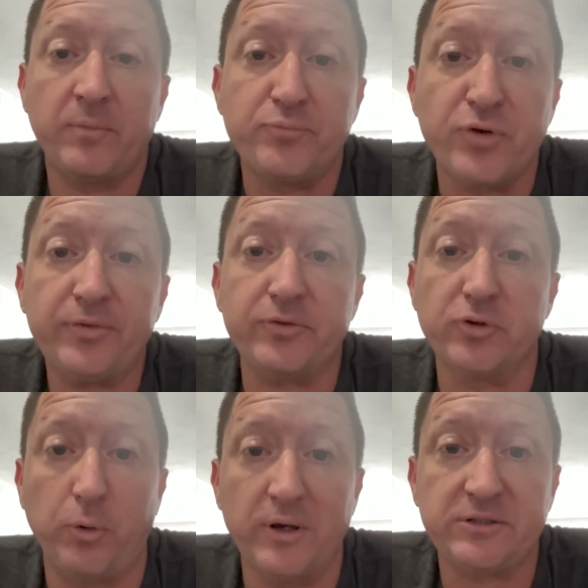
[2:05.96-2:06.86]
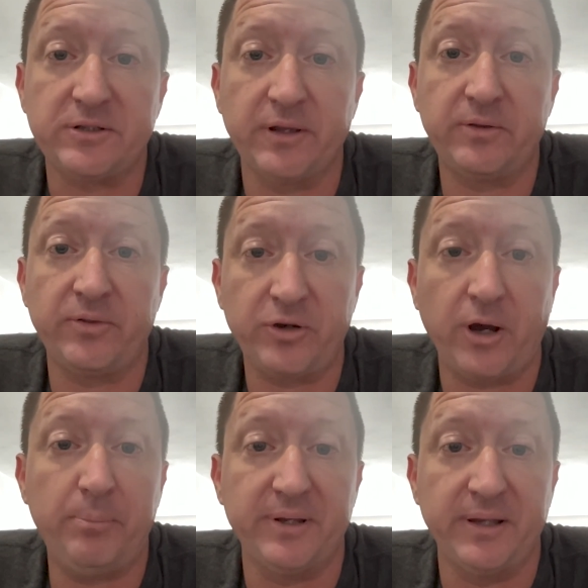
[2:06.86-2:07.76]
brought the request to the
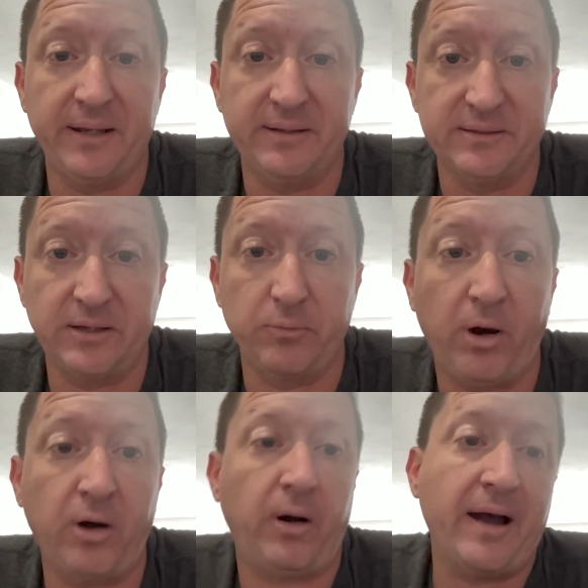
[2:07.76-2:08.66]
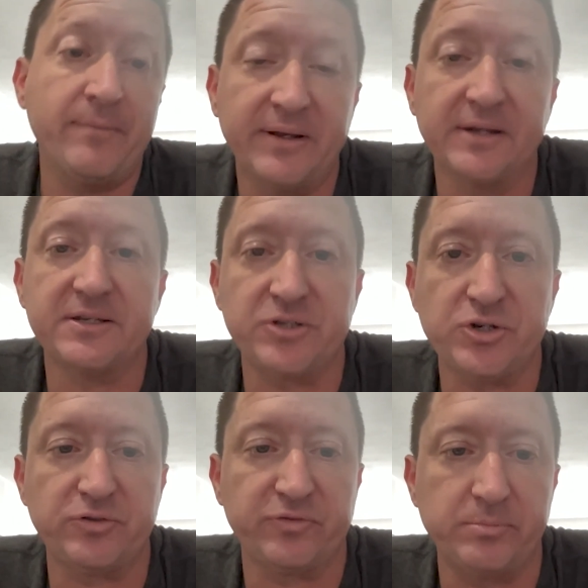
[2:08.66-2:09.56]
company yet and said, I made a
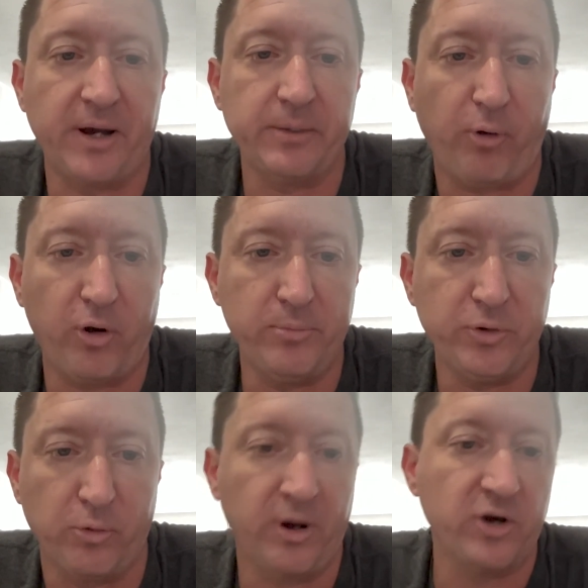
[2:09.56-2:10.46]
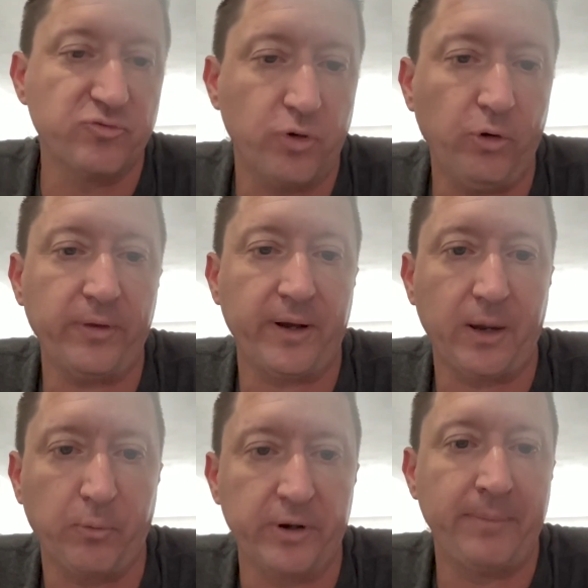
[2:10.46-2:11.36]
decision for my department or my role that I
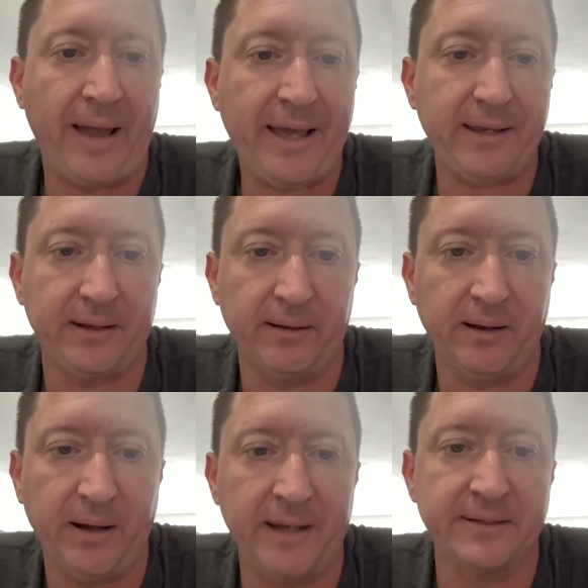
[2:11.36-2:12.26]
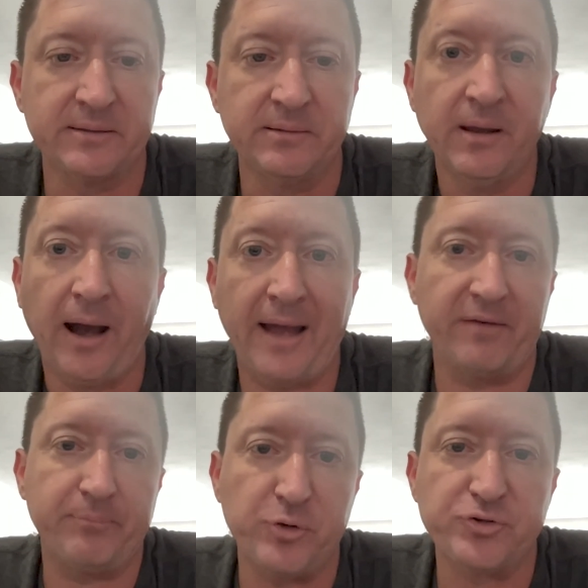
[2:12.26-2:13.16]
want a Mac, and I
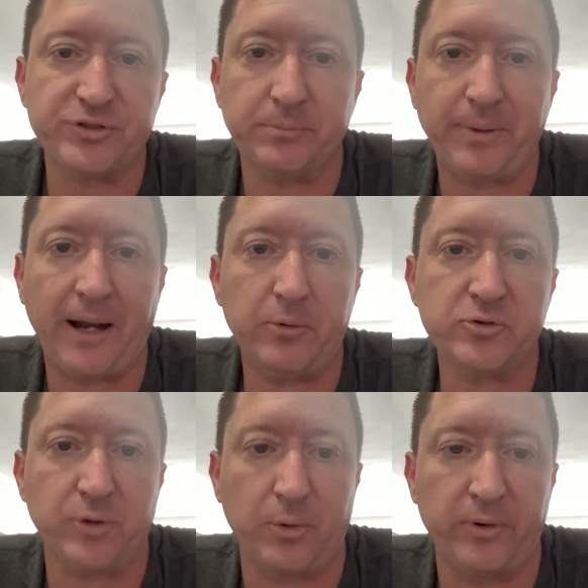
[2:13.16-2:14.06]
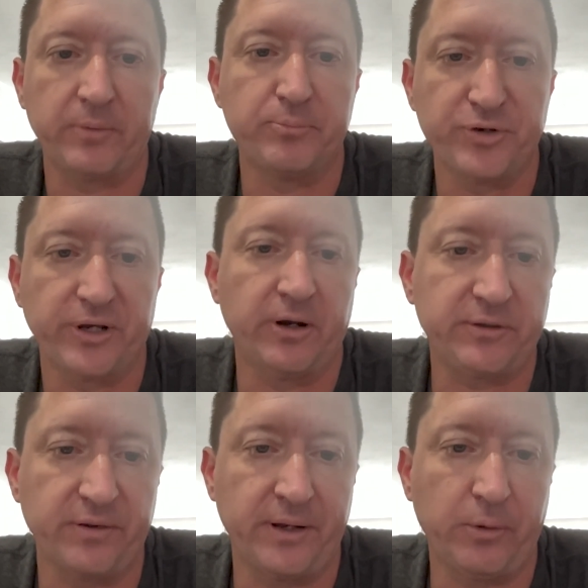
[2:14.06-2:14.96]
have purchasing power, so I want to bring it
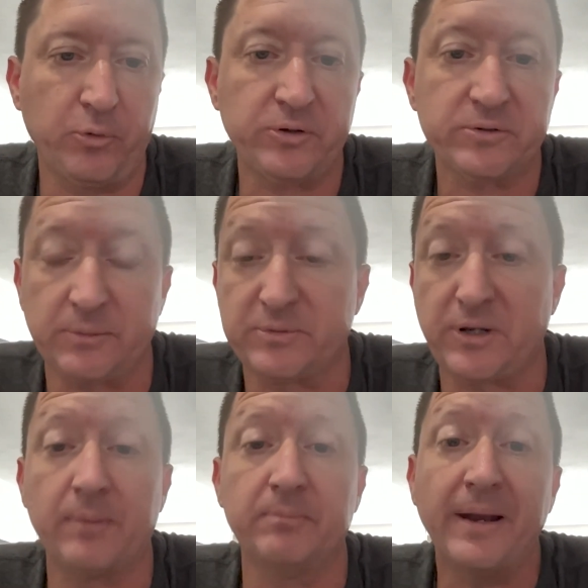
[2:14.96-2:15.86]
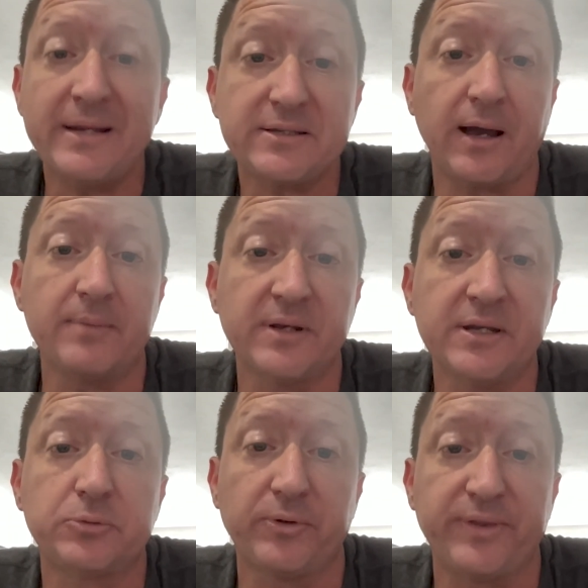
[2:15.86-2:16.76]
onto the network. Many times it
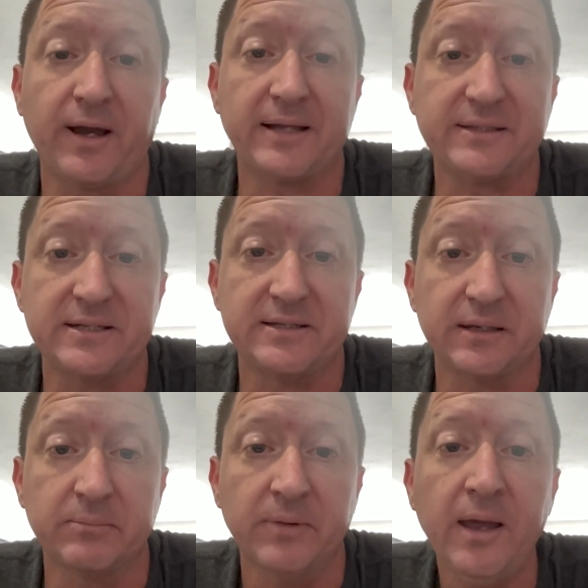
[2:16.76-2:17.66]
is with the IT team